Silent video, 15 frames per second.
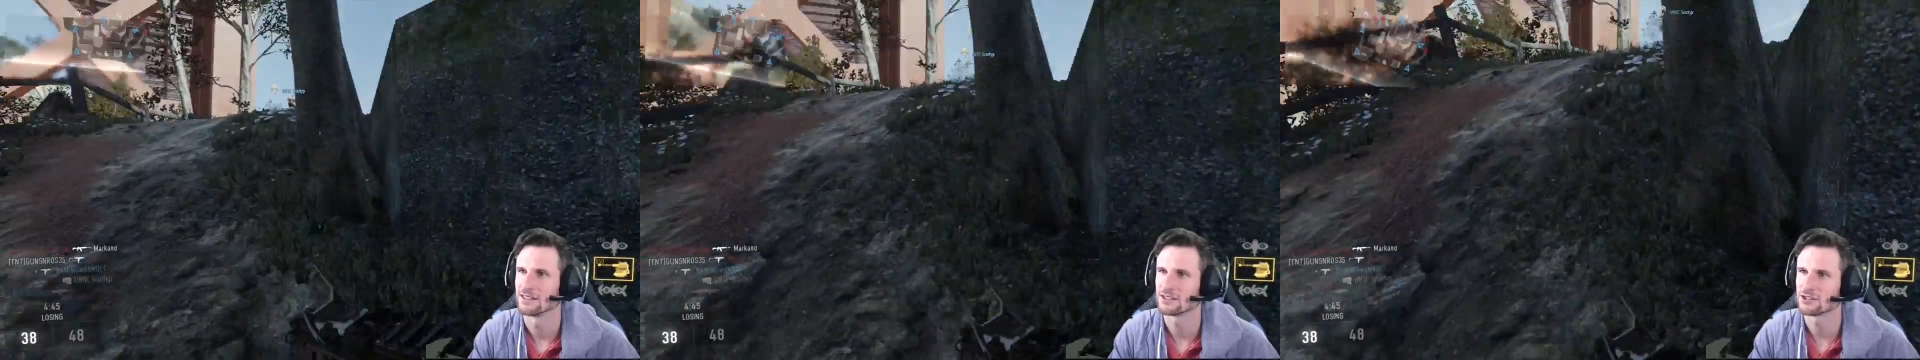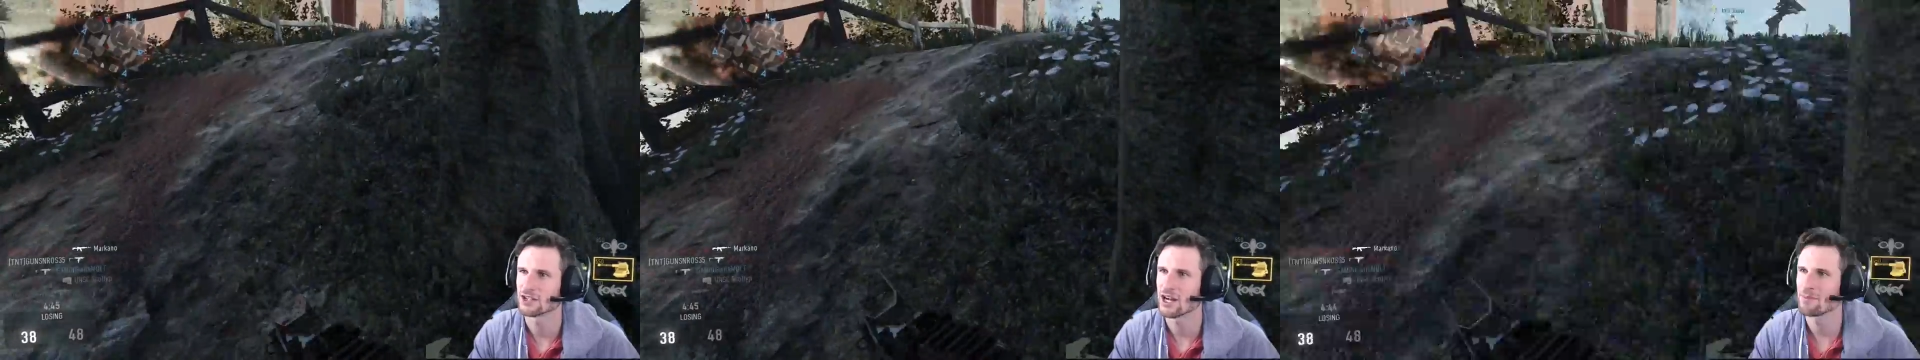
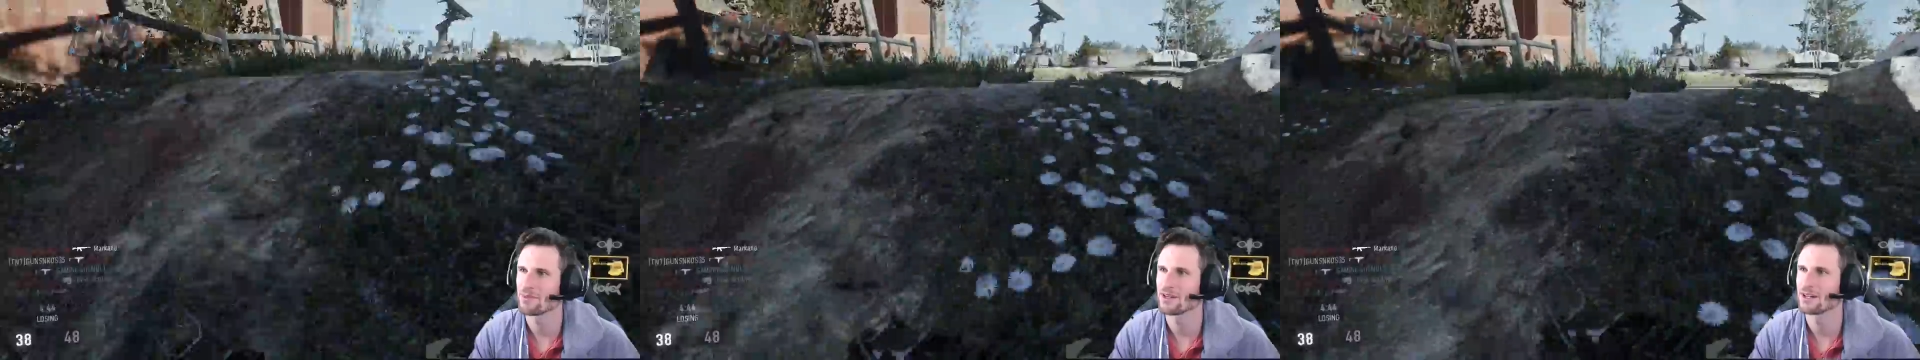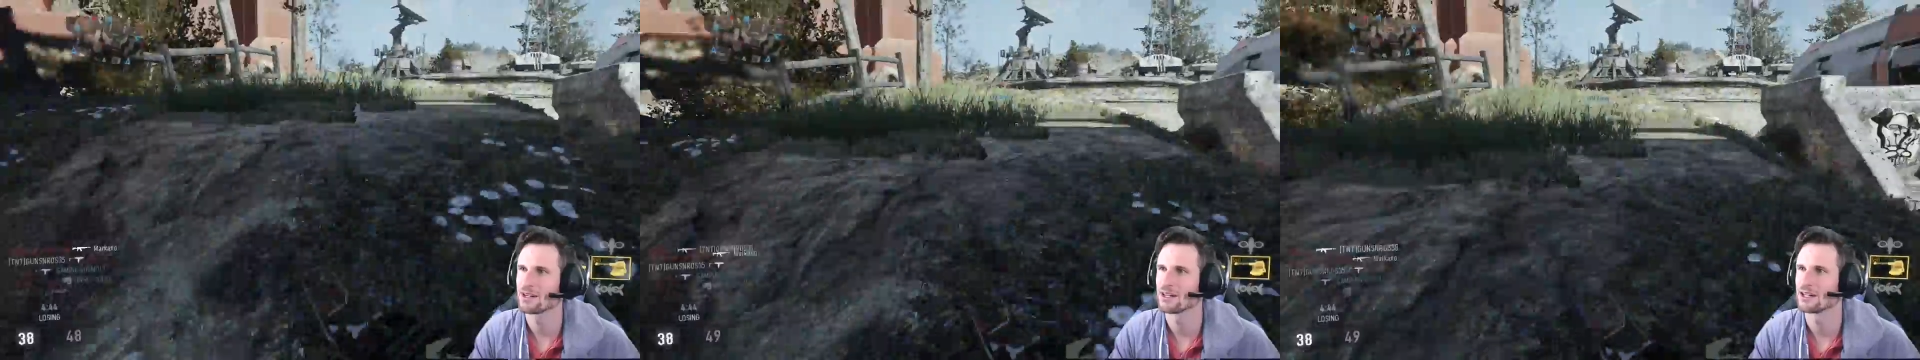let's drop
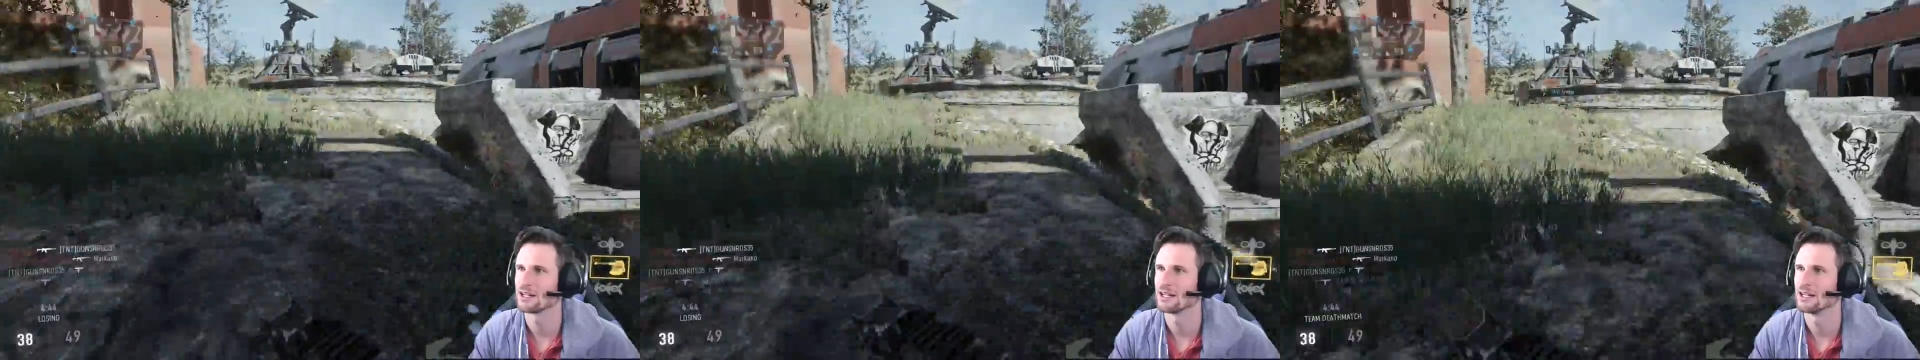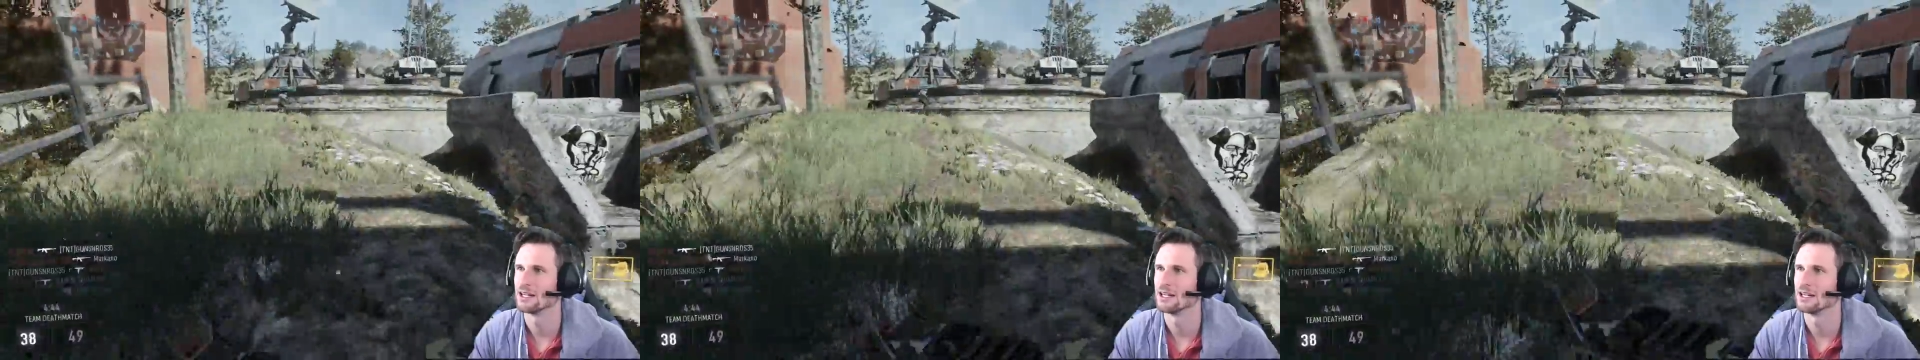our.
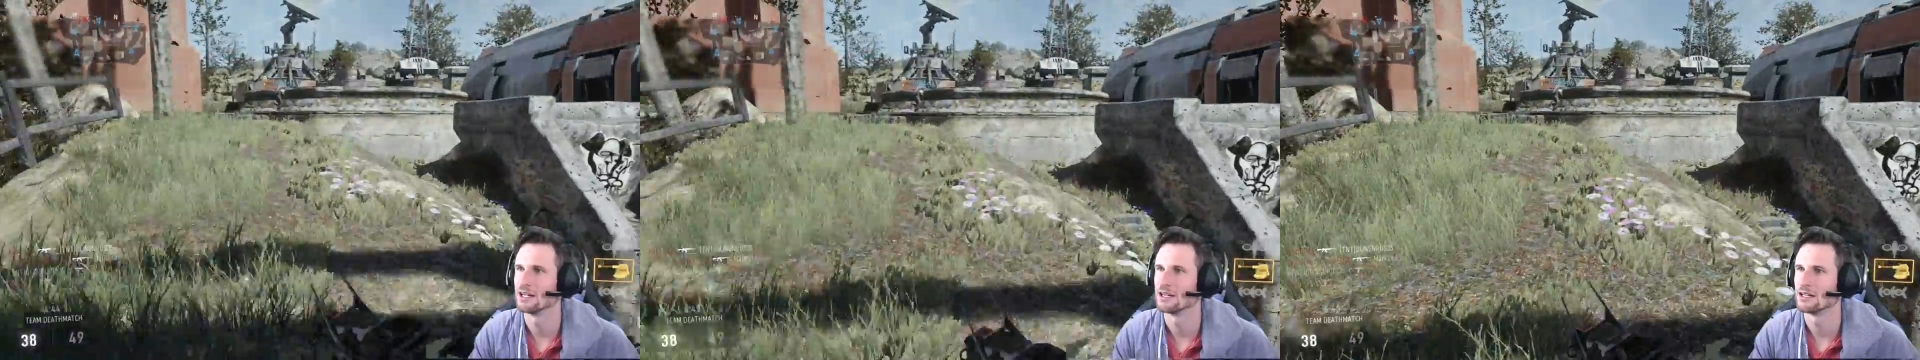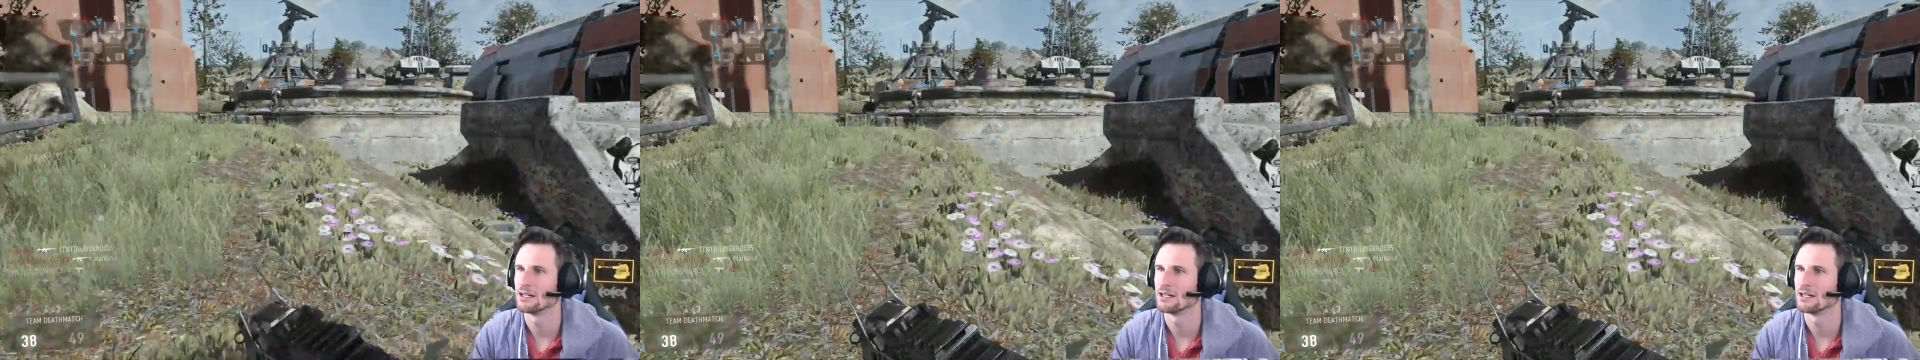Uh...